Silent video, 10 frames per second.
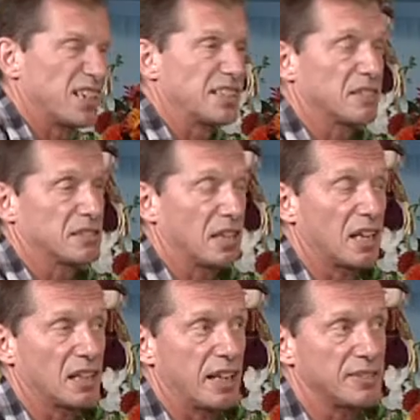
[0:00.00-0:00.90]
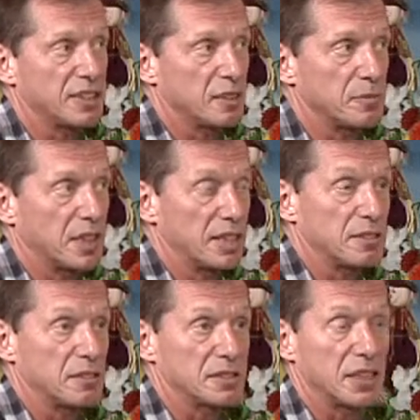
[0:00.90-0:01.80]
zesters, God, I've seen them like,
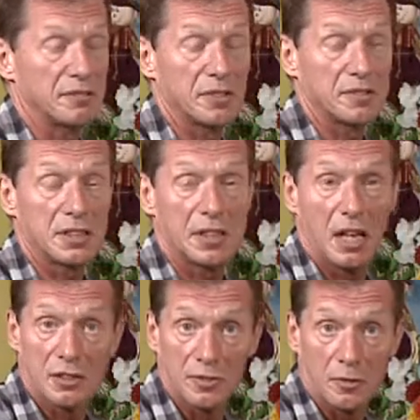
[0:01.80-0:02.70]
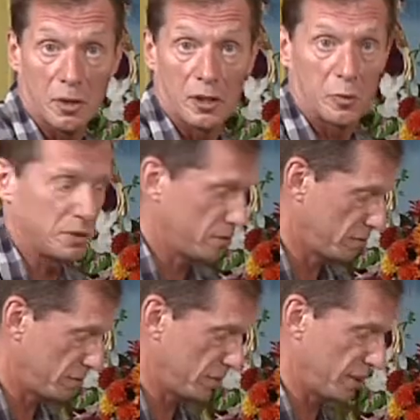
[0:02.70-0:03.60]
$10, $15 for one. When
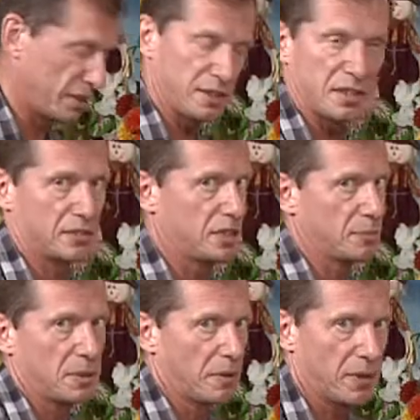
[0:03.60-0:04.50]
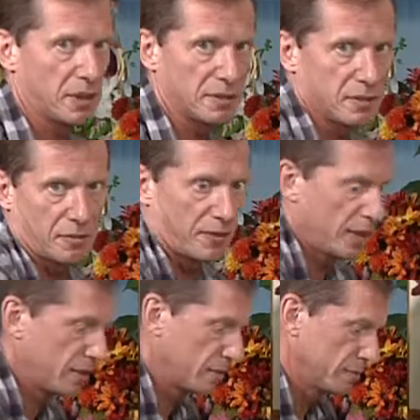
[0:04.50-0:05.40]
you get these cheap little things and they're
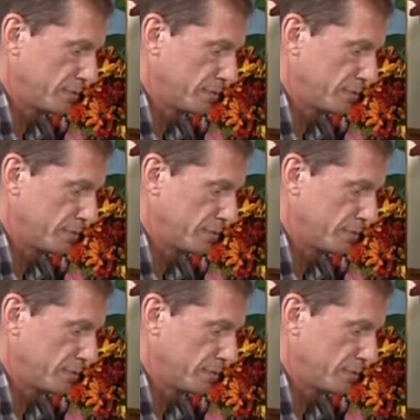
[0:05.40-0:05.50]
fine.